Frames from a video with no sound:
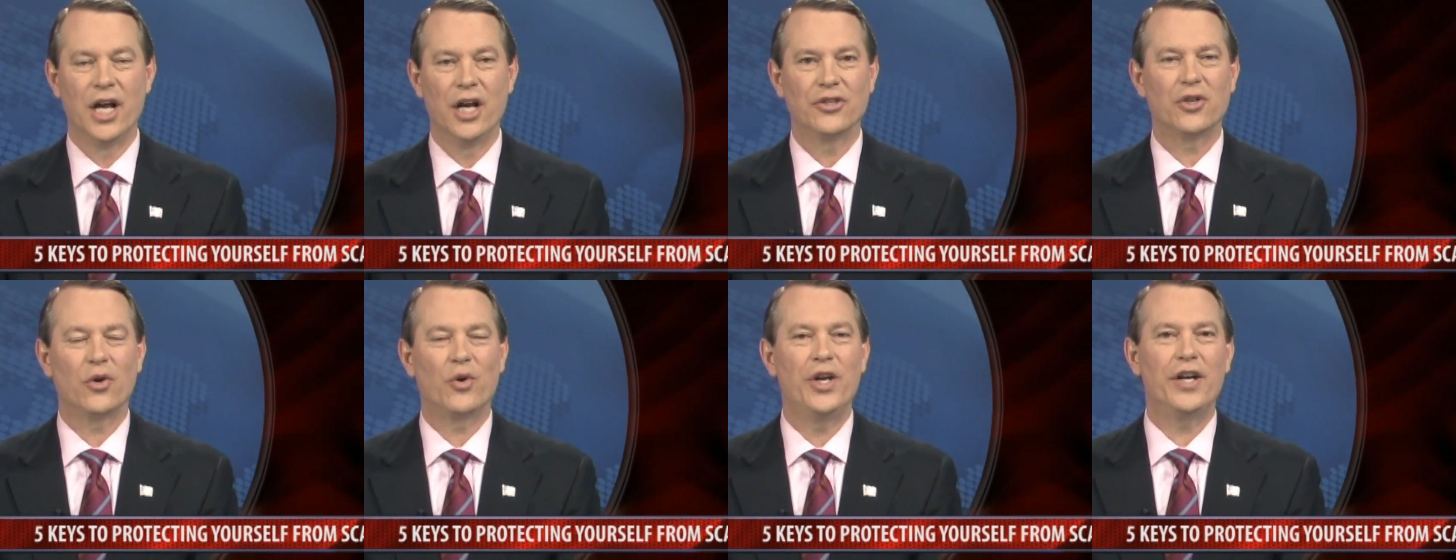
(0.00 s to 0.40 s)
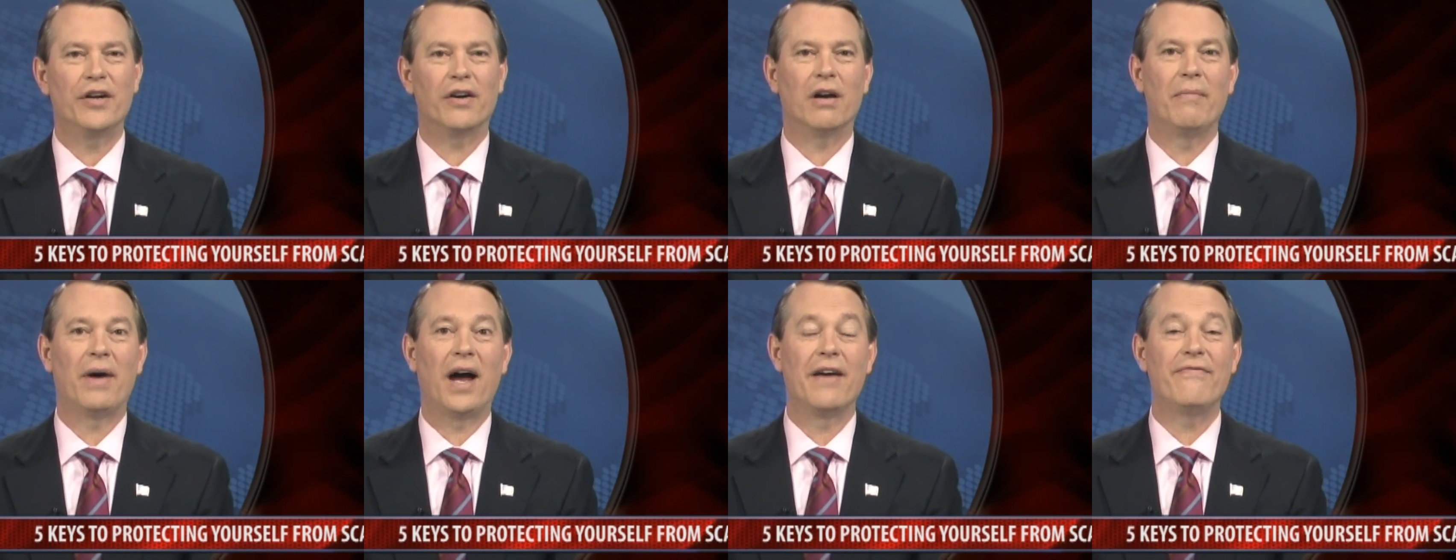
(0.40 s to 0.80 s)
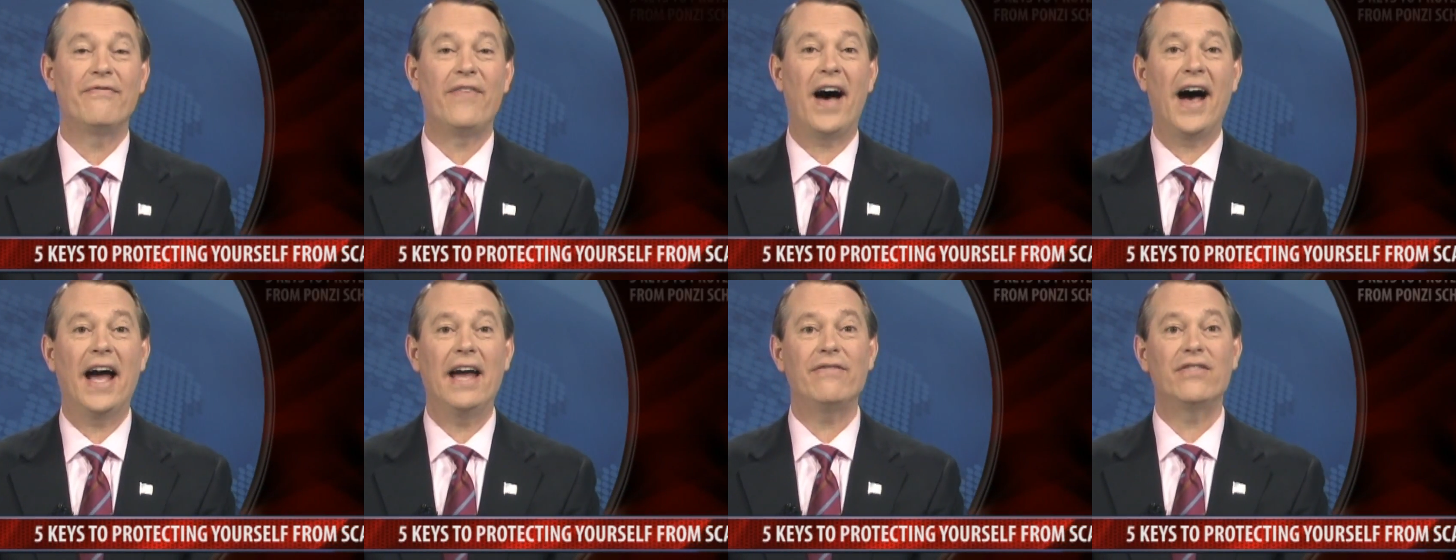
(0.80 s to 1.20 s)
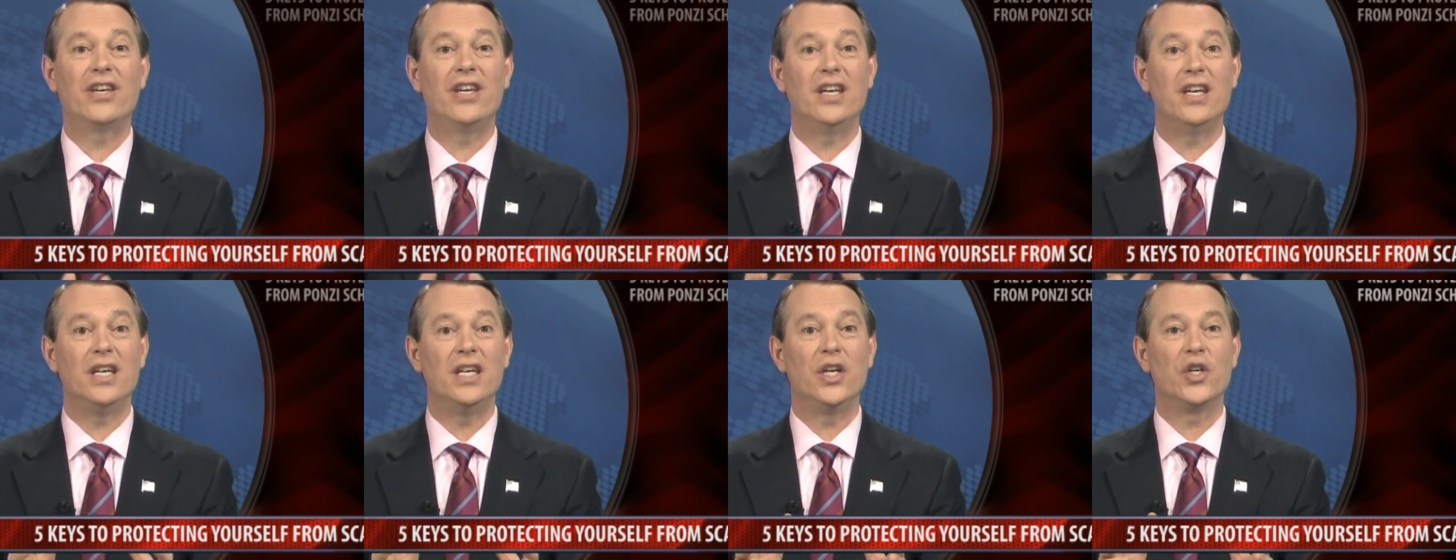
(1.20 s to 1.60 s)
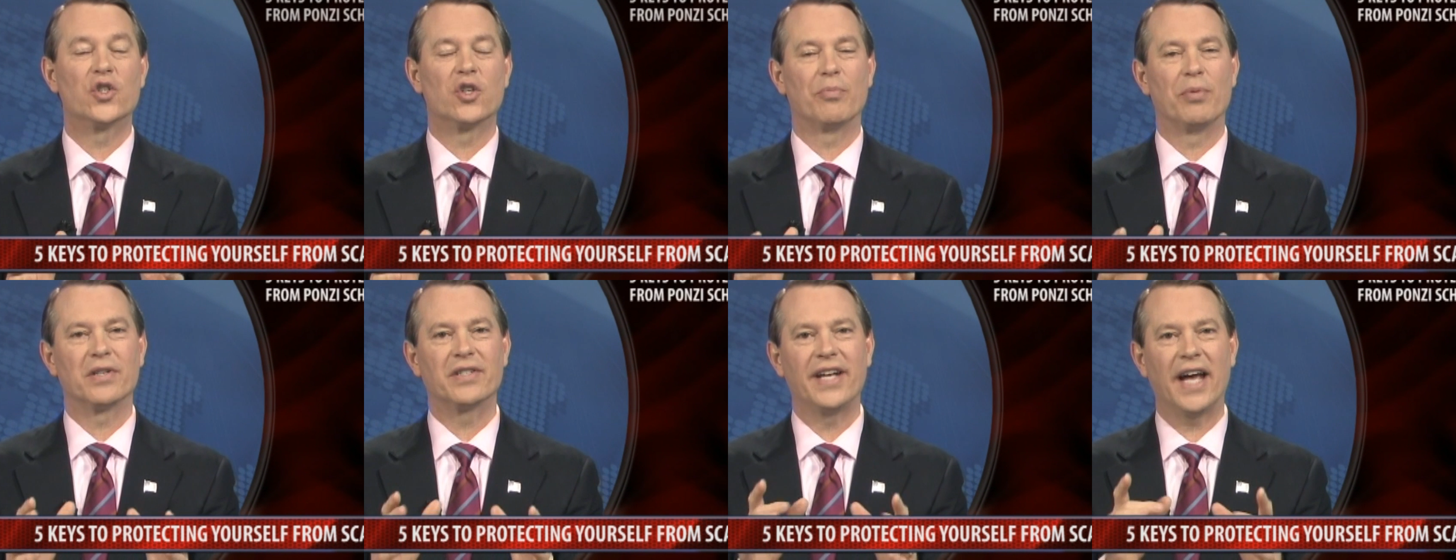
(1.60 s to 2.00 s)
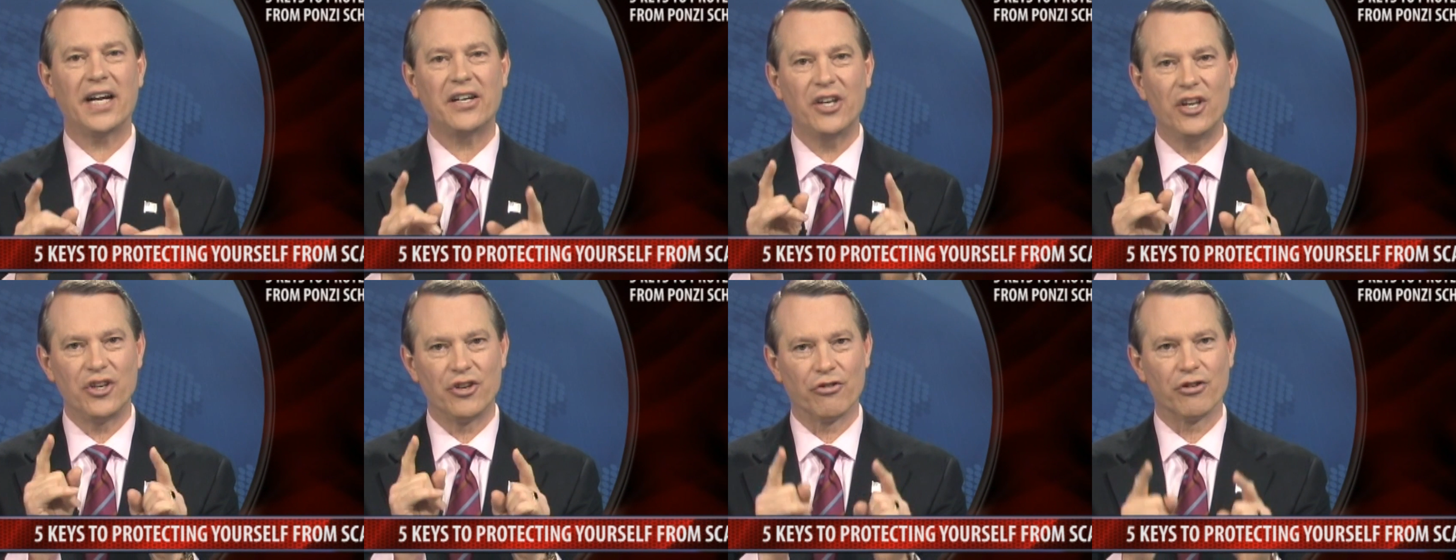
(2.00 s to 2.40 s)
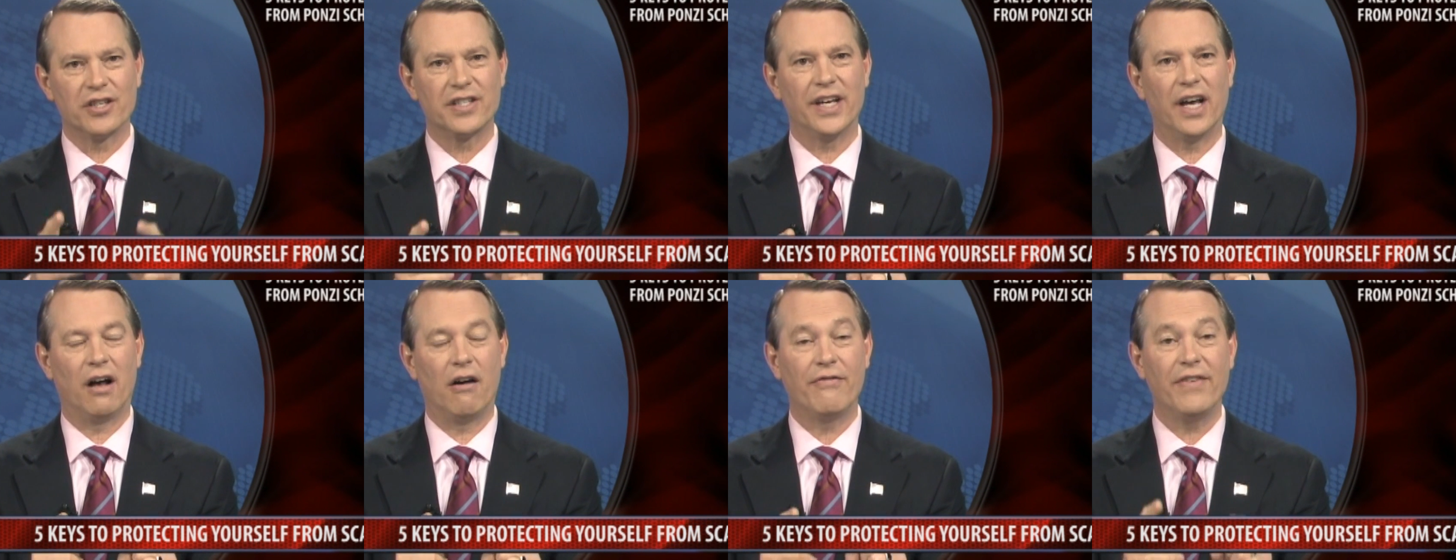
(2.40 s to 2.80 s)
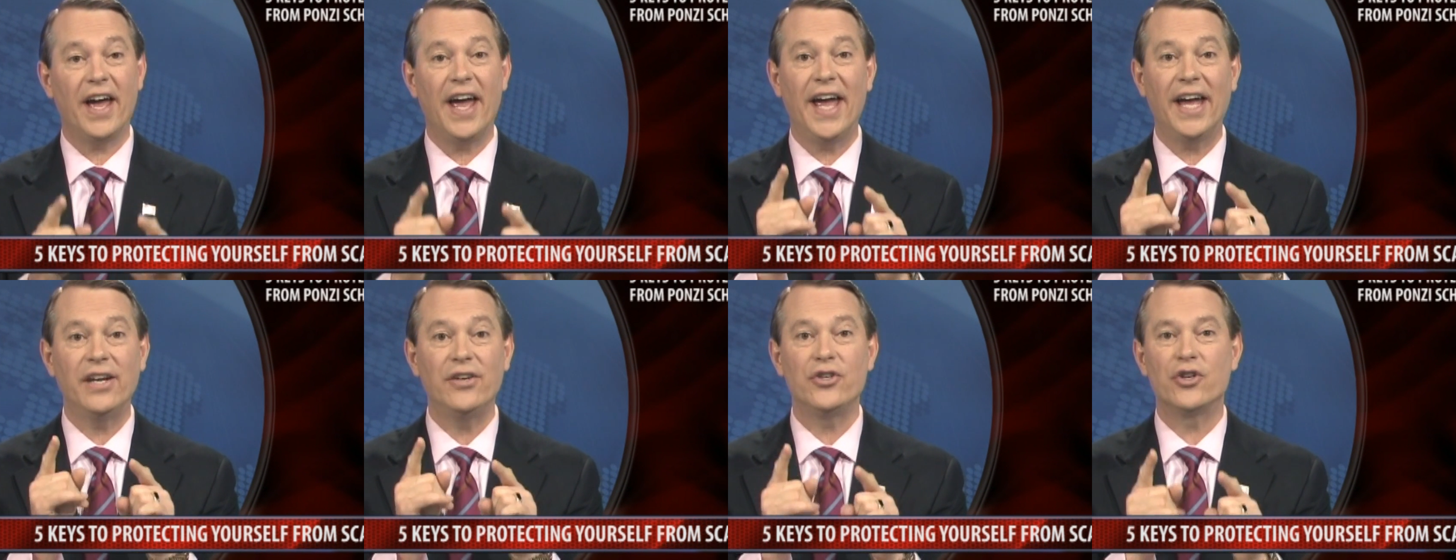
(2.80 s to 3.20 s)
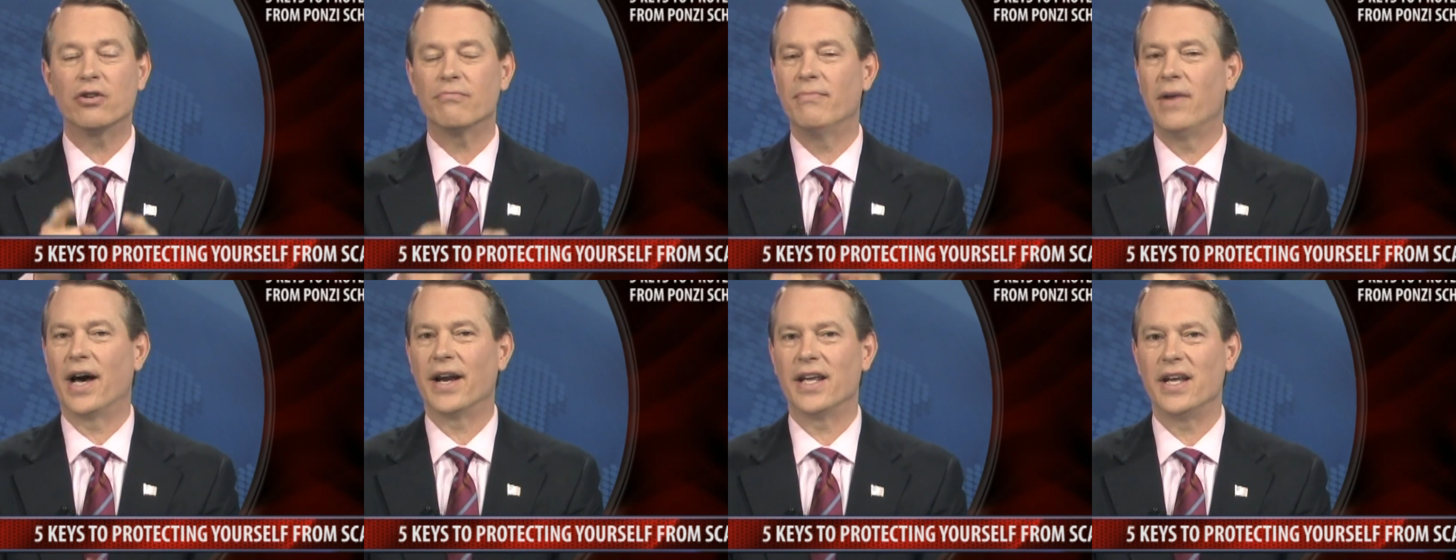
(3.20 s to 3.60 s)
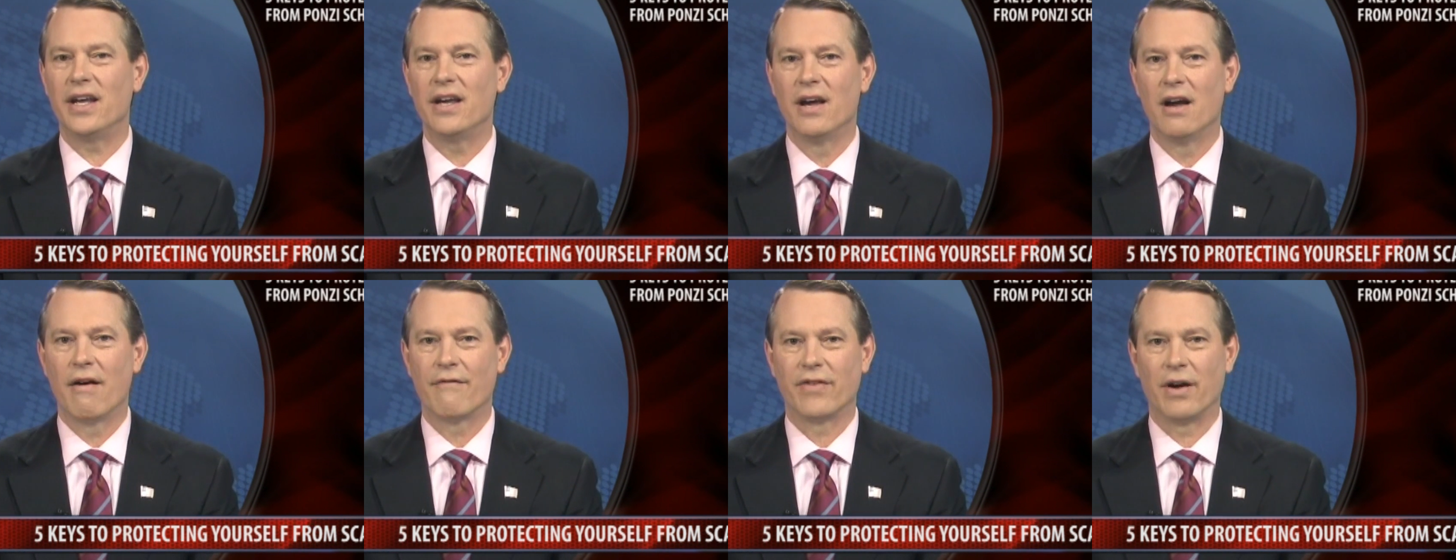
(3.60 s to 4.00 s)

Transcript: So here are my five keys to protecting yourself and your money